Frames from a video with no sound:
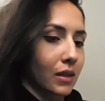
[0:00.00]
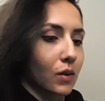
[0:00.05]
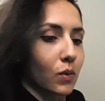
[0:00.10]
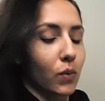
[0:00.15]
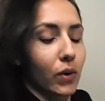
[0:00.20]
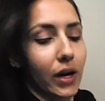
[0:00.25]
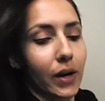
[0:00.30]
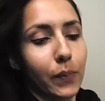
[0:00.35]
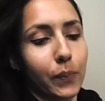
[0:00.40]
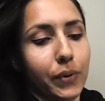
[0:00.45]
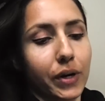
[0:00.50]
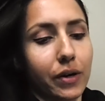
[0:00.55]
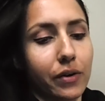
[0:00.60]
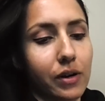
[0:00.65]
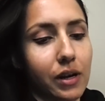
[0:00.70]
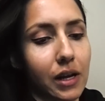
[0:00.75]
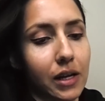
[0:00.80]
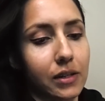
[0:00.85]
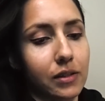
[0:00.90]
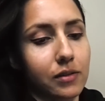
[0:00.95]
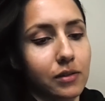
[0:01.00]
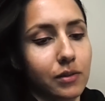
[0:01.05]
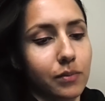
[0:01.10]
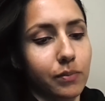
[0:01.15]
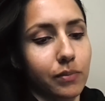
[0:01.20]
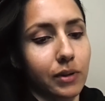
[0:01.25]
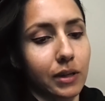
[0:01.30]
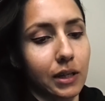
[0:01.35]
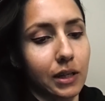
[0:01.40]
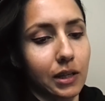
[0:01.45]
Well, I'm paralyzed
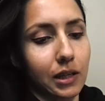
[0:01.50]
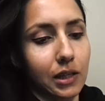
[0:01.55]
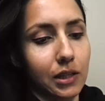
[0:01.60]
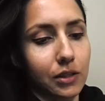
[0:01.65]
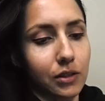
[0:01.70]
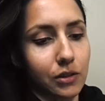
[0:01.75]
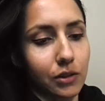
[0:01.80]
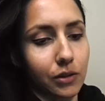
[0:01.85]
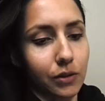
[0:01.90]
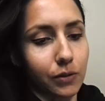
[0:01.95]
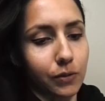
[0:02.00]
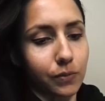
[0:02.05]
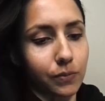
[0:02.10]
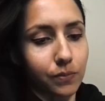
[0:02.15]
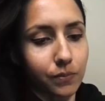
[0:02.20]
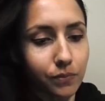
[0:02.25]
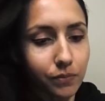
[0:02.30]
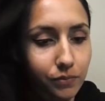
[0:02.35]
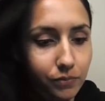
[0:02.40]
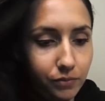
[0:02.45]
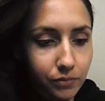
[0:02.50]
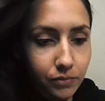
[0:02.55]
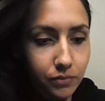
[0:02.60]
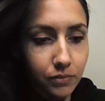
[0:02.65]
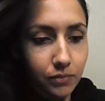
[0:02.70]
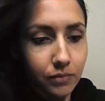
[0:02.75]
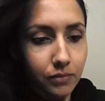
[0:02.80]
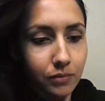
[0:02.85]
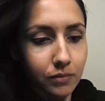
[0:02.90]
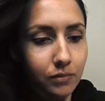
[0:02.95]
completely, so
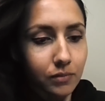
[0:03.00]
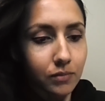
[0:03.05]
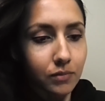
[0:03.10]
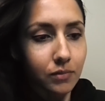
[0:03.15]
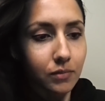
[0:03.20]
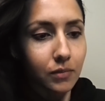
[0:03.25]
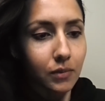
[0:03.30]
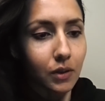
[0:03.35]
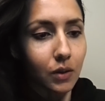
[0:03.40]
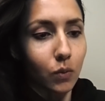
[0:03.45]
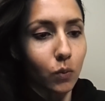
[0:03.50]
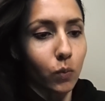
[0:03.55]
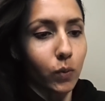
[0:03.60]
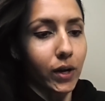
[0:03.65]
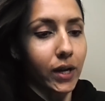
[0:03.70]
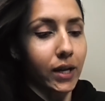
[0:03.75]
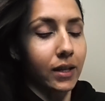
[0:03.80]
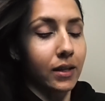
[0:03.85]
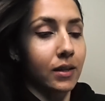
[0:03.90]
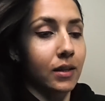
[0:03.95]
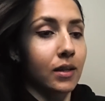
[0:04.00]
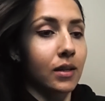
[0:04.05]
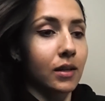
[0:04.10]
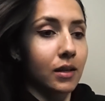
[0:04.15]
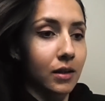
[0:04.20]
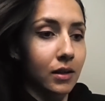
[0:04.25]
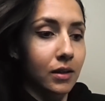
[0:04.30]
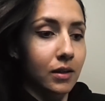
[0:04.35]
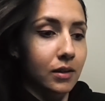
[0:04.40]
when